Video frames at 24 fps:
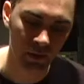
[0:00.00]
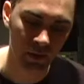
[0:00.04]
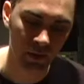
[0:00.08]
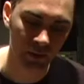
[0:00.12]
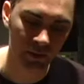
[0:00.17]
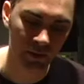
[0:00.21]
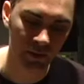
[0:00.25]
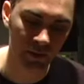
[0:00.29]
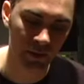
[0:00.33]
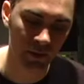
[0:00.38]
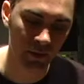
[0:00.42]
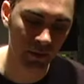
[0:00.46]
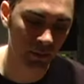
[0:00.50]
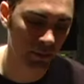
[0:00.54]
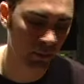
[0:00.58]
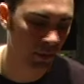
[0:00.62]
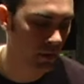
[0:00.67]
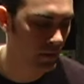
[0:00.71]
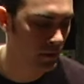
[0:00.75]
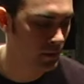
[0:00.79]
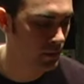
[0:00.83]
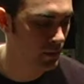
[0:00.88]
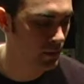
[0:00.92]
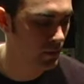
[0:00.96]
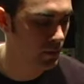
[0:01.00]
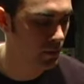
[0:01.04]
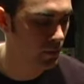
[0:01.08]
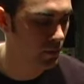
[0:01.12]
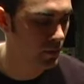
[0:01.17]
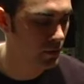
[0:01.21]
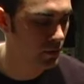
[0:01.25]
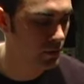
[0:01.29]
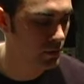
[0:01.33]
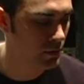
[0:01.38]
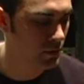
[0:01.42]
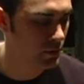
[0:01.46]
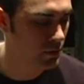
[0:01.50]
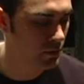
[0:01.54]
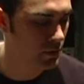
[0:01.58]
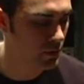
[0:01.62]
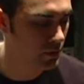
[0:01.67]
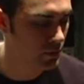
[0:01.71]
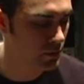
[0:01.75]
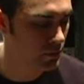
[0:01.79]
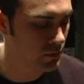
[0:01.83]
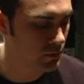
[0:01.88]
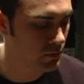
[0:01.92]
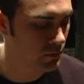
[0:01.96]
Altogether, part number 1 just
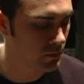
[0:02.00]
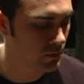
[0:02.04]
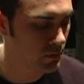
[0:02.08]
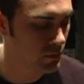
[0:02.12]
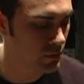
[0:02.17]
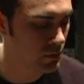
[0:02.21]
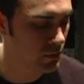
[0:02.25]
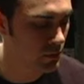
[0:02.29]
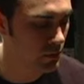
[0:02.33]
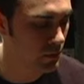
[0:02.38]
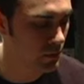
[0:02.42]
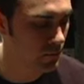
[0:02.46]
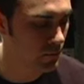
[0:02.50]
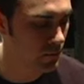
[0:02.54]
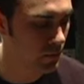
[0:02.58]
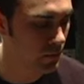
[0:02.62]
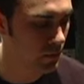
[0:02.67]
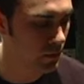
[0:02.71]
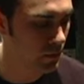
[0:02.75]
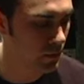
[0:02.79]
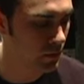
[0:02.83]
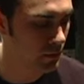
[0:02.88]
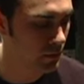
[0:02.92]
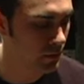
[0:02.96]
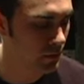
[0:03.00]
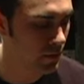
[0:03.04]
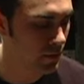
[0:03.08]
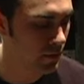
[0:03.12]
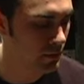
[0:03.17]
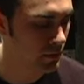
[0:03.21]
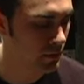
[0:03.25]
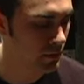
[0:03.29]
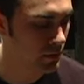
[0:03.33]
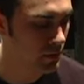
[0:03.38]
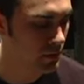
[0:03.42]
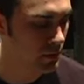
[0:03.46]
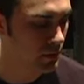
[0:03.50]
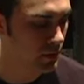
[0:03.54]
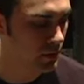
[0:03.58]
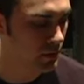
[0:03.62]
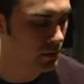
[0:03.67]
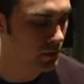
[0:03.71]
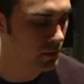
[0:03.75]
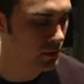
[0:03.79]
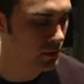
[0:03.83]
goes from 2 to 4 on the low E